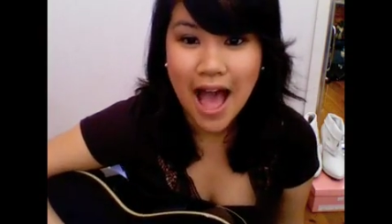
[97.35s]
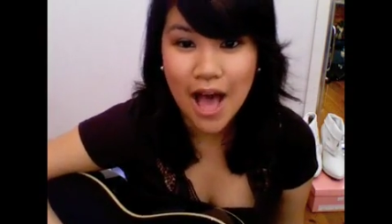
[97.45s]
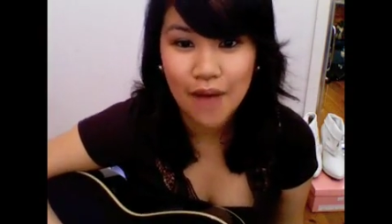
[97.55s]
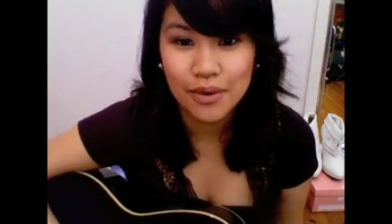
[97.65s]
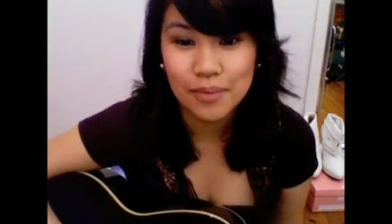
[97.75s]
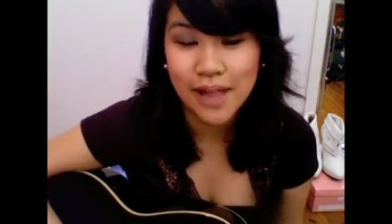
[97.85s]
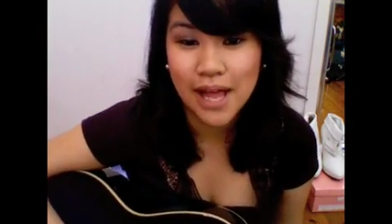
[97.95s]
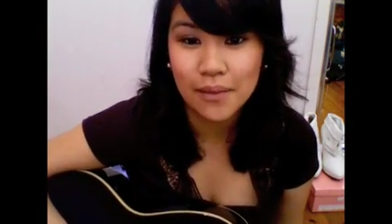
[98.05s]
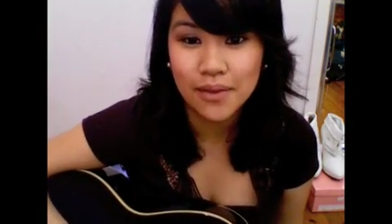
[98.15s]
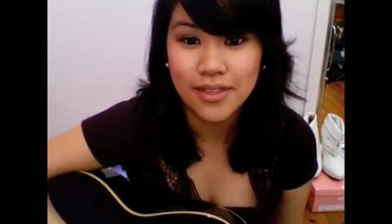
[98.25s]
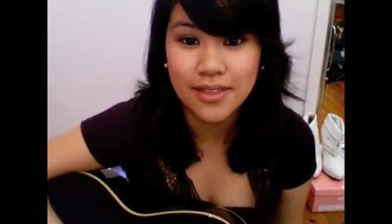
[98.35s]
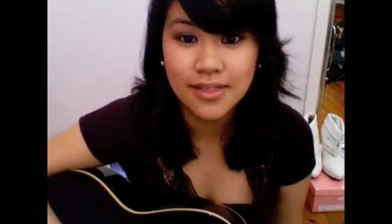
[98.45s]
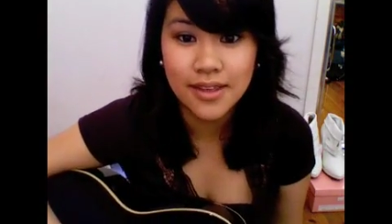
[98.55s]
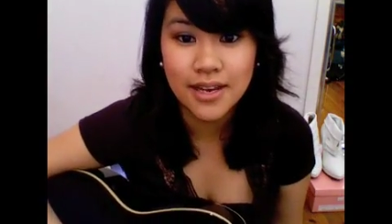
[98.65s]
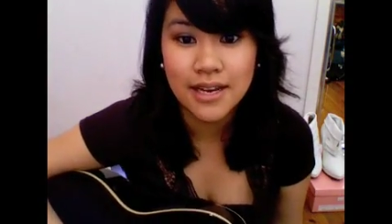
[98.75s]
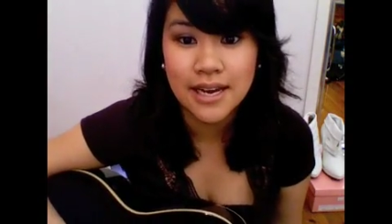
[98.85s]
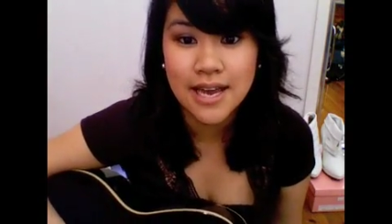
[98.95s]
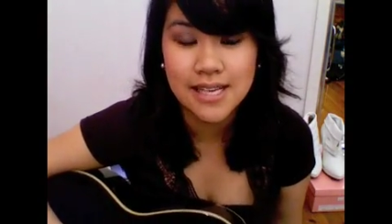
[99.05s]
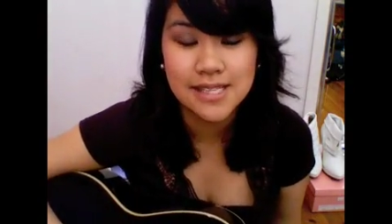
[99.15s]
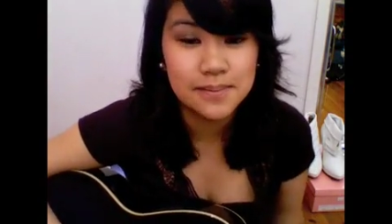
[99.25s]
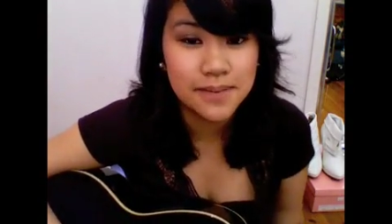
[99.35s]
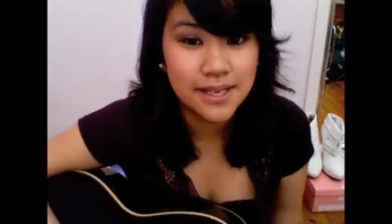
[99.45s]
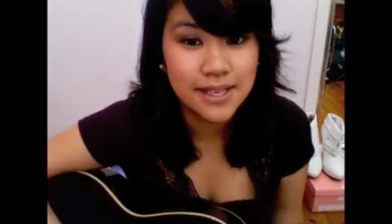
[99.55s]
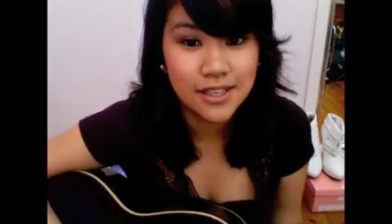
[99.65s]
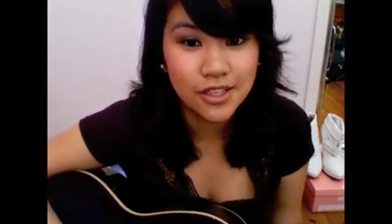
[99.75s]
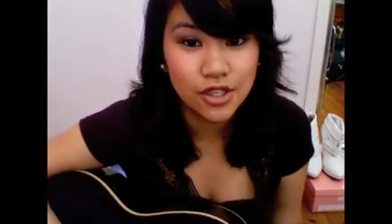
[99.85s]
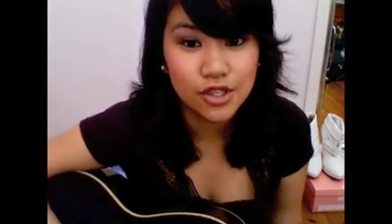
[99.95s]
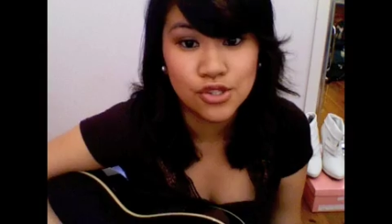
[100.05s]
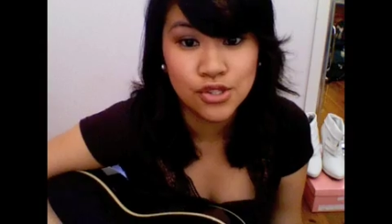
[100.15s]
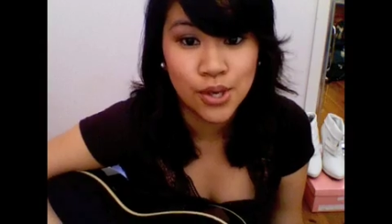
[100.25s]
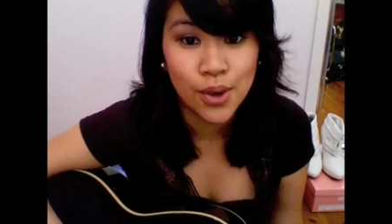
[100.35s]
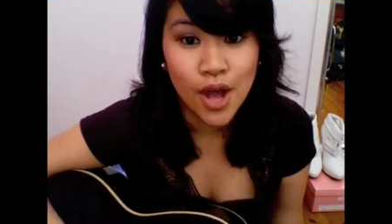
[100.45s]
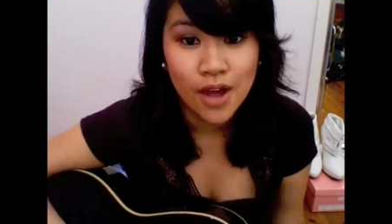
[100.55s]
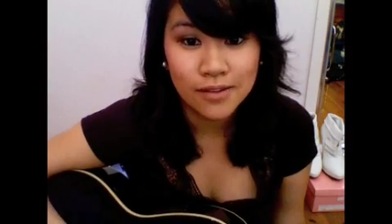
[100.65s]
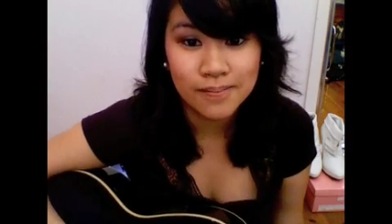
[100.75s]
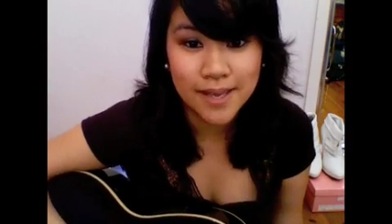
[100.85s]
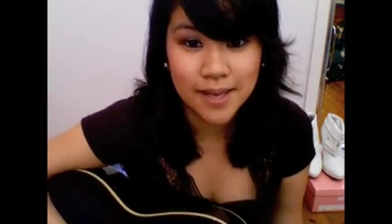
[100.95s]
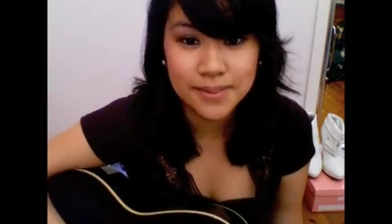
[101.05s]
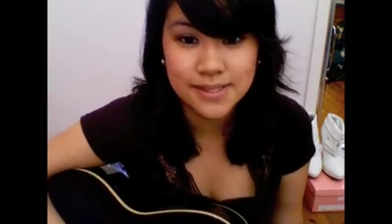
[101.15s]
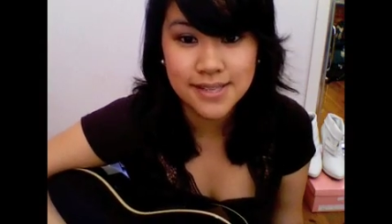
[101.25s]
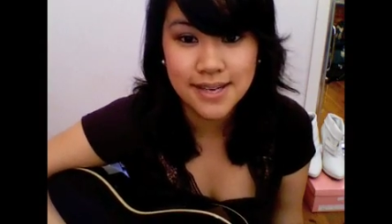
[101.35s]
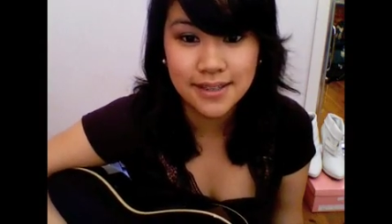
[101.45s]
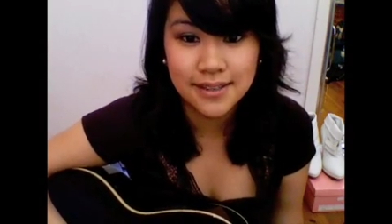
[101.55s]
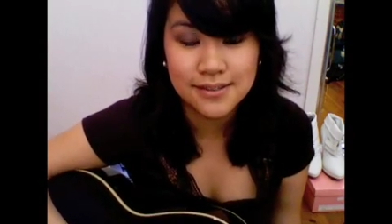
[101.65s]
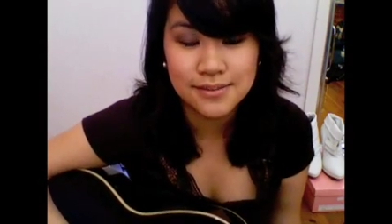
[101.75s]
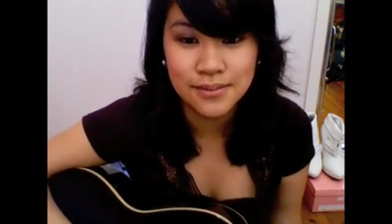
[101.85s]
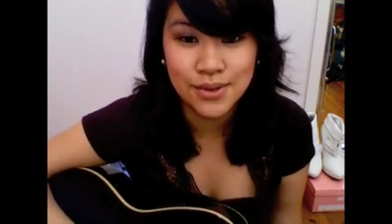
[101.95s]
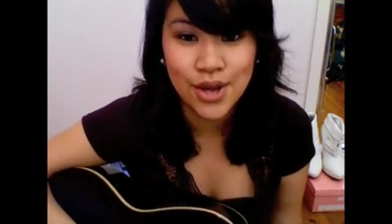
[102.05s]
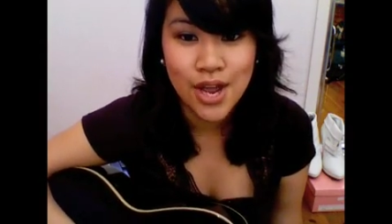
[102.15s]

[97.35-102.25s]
I'll reply within the next minute or so, or maybe second more,